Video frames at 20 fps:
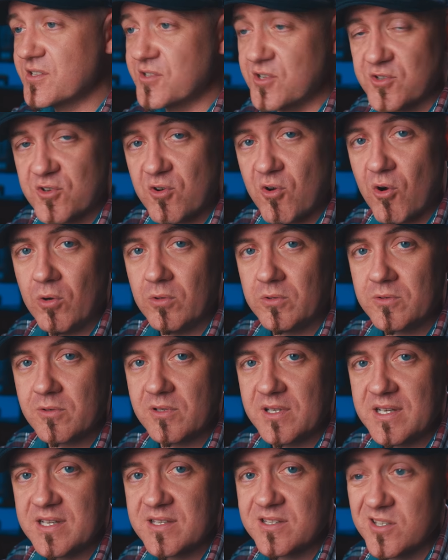lenses are older
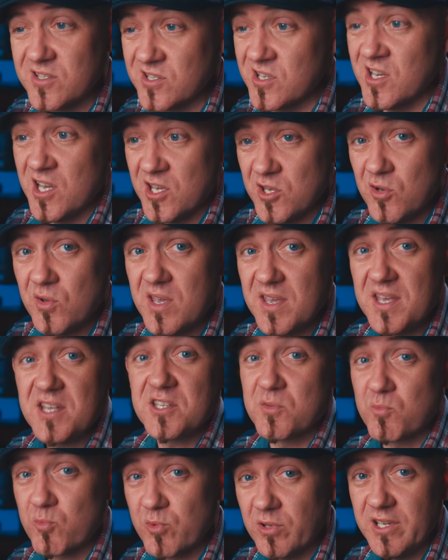lenses, you can get
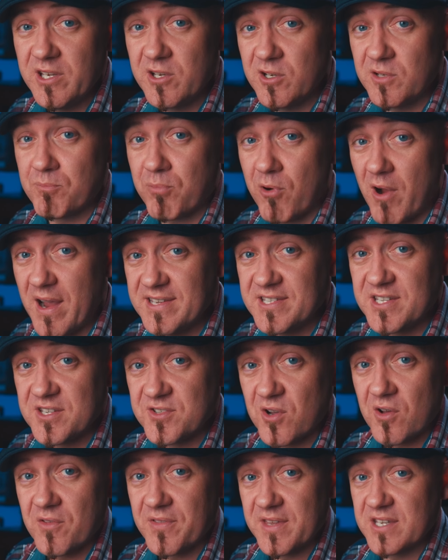some really good
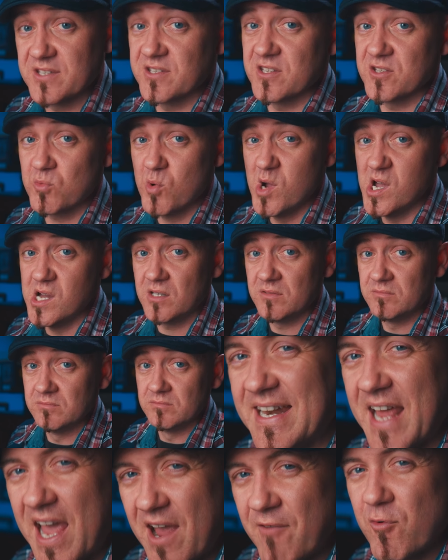prices on these as well.
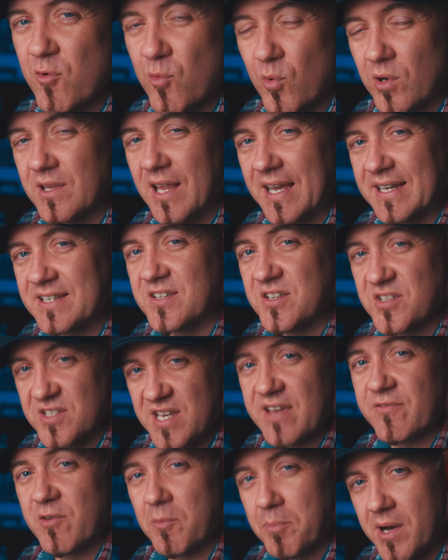And everyone likes to
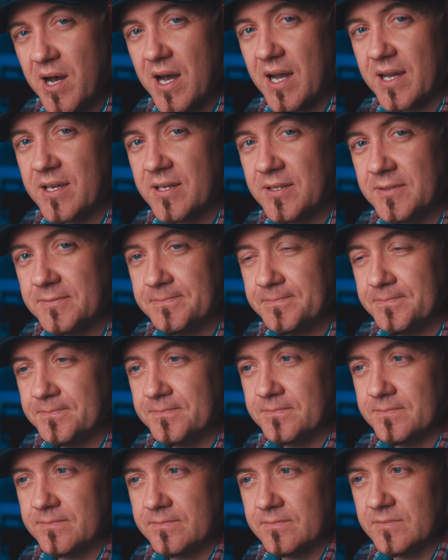save a buck.
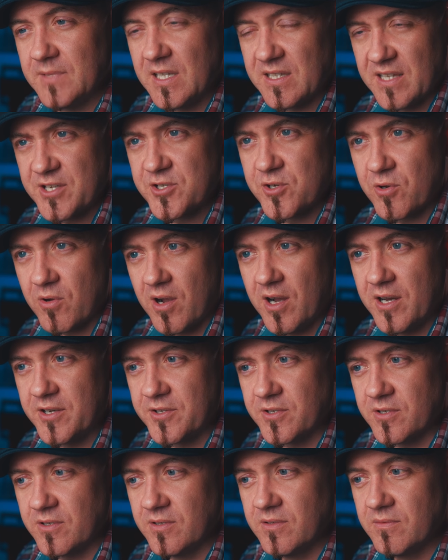Unless you're a
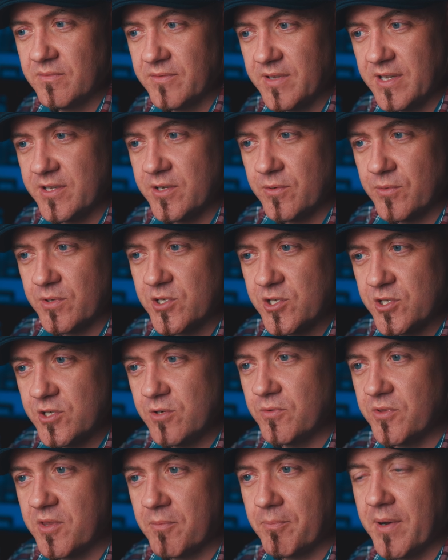hunter, then you would
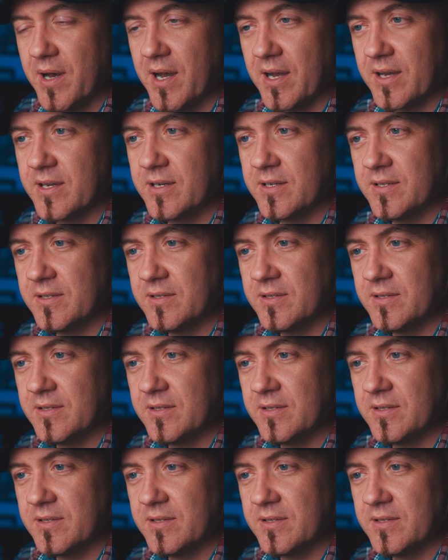shoot the buck.